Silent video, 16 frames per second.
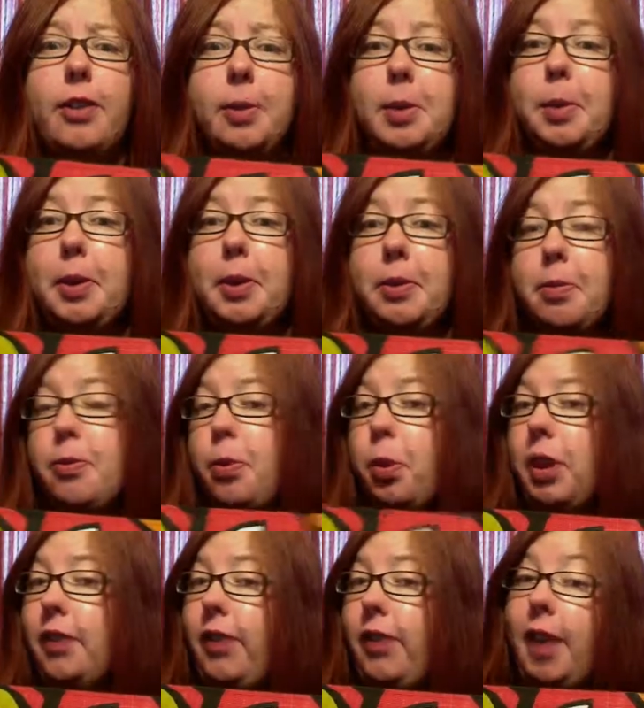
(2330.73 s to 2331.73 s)
anywhere from
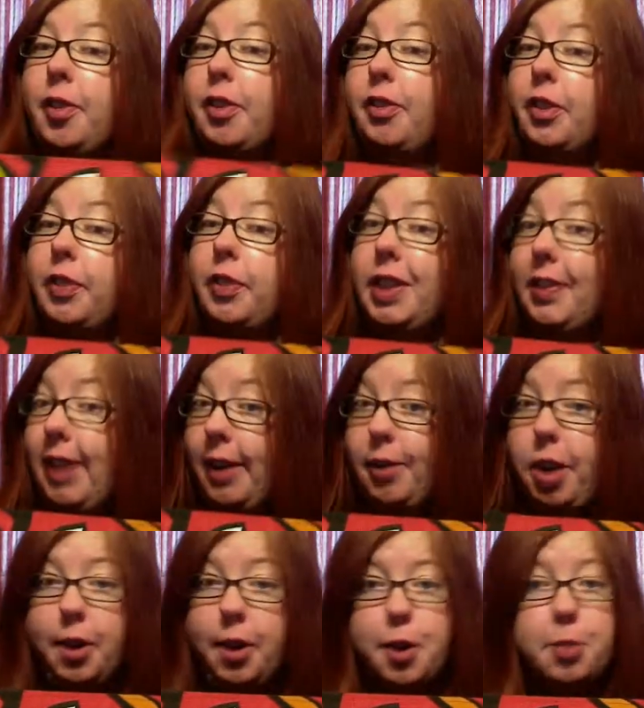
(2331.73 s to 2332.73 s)
$45 to
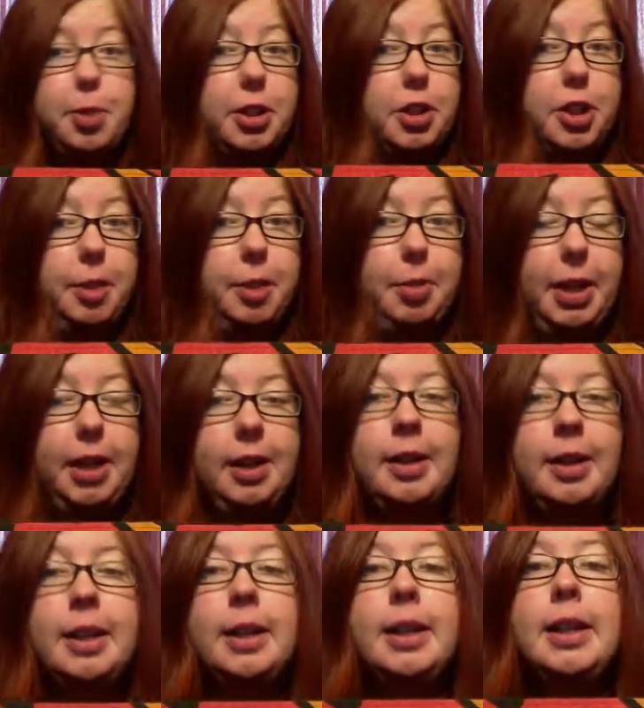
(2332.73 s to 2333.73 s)
$55 plus shipping.
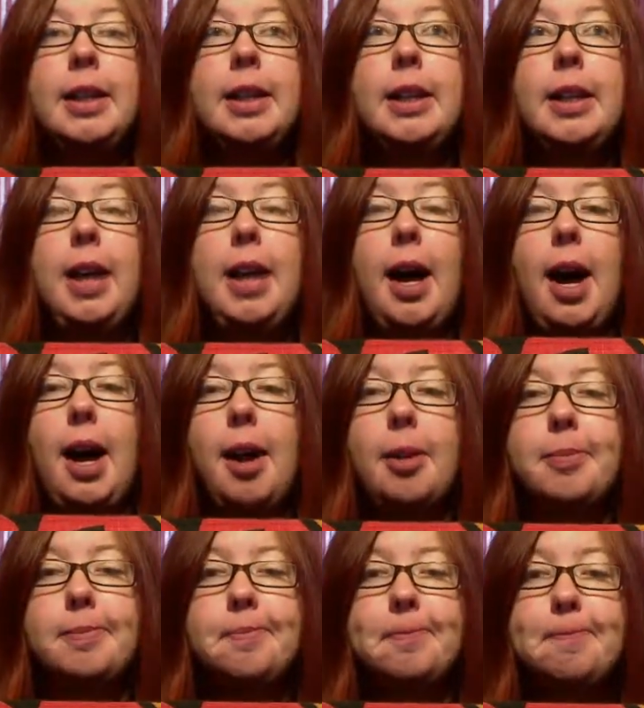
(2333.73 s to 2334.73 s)

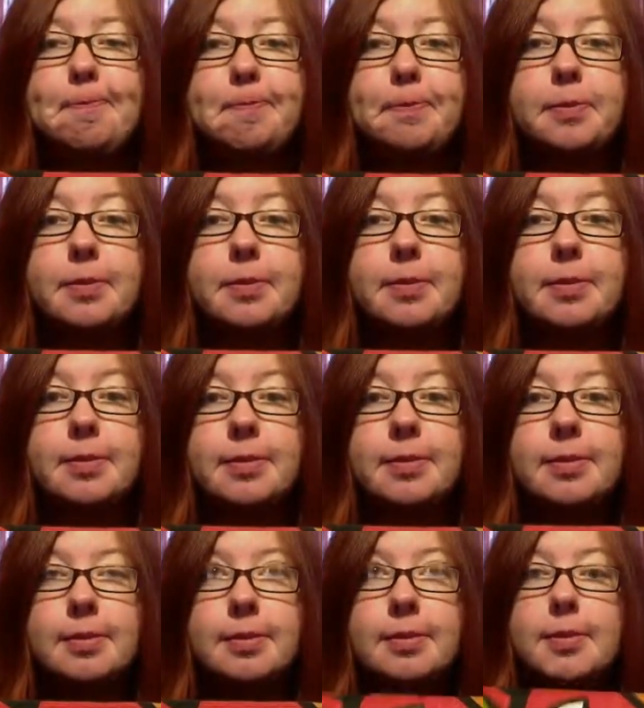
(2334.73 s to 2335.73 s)

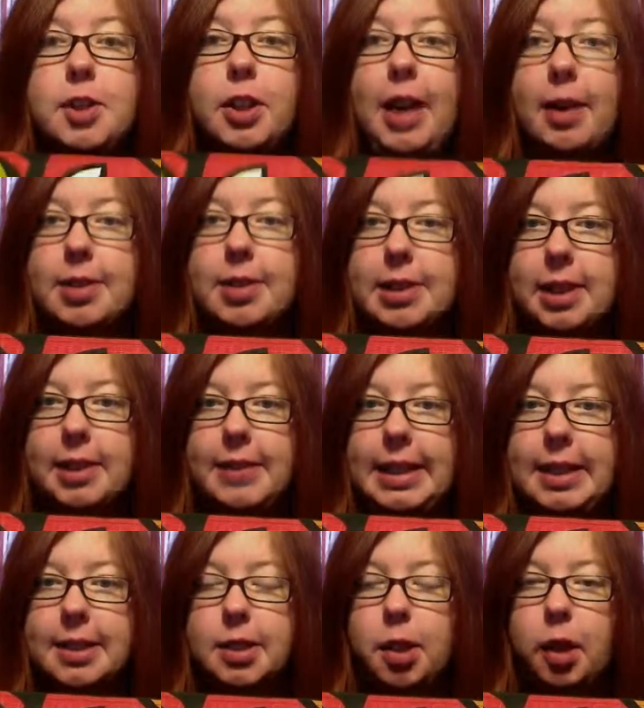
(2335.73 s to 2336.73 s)
So that was kind of like
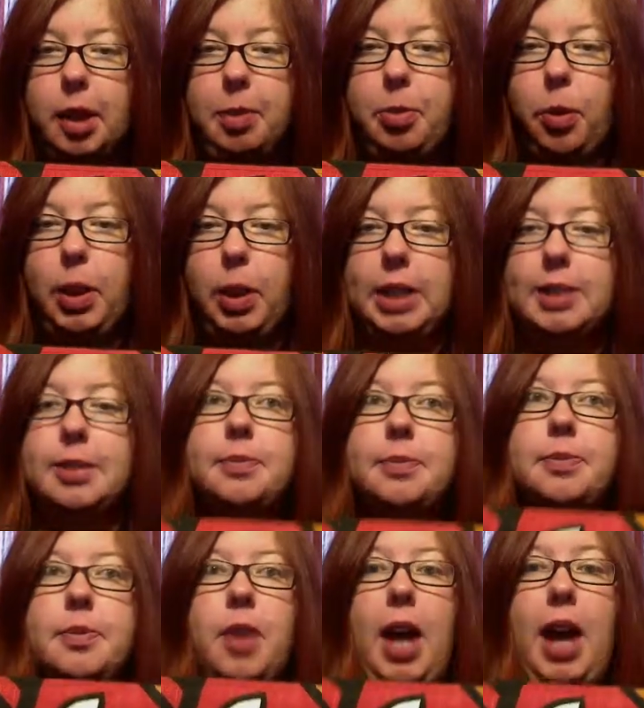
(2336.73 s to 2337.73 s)
the starting point.
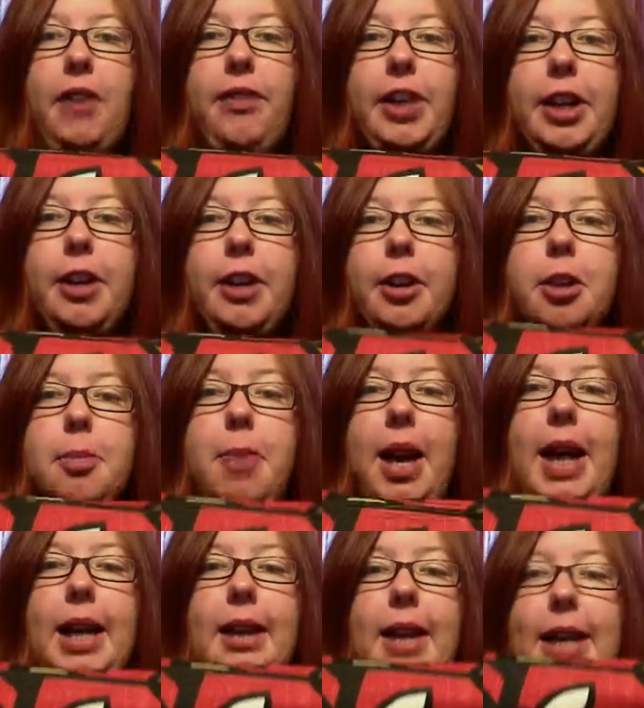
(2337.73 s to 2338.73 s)
I figured
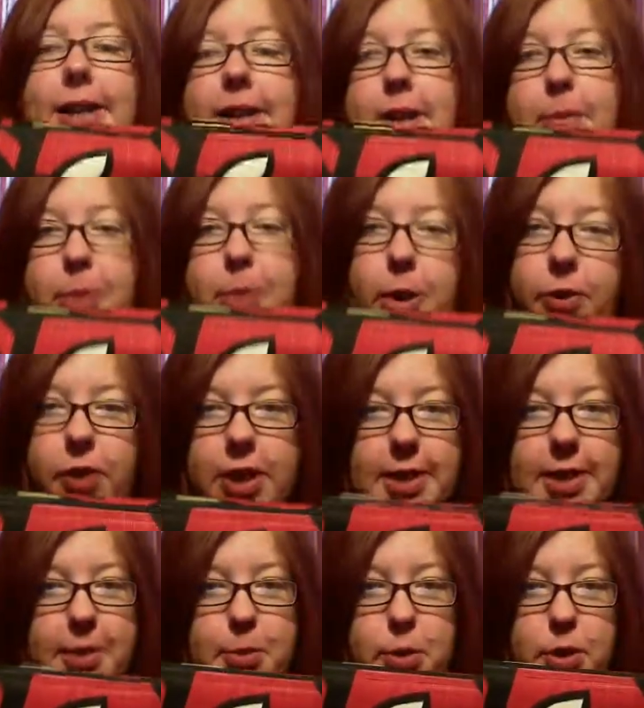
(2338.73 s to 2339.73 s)
my less than perfect
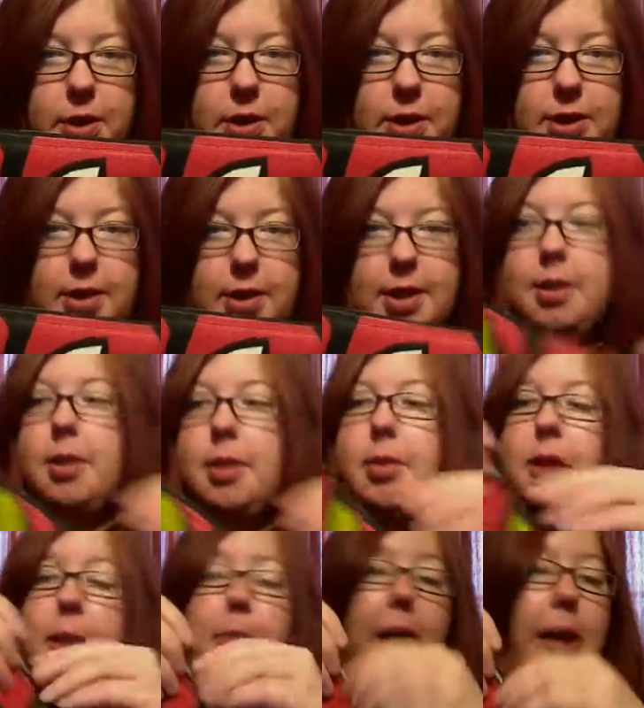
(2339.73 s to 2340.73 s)
seamstressness,
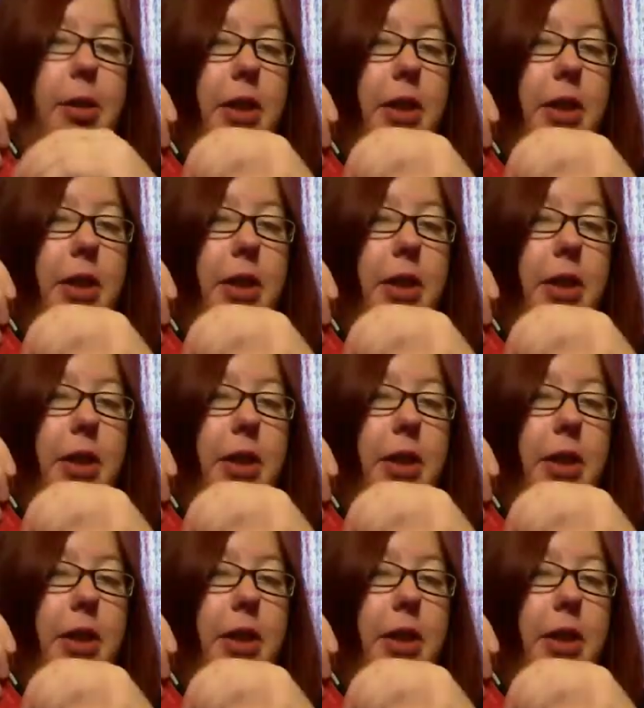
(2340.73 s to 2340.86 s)
combined with the